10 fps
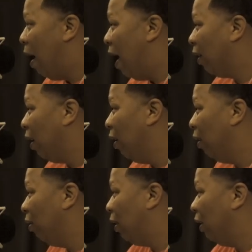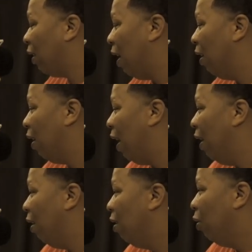I think that's kind of
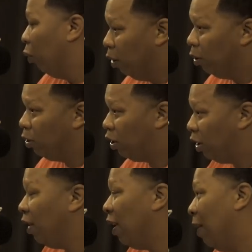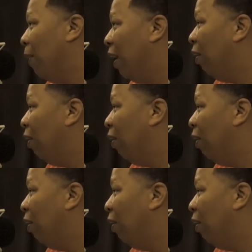like real shit how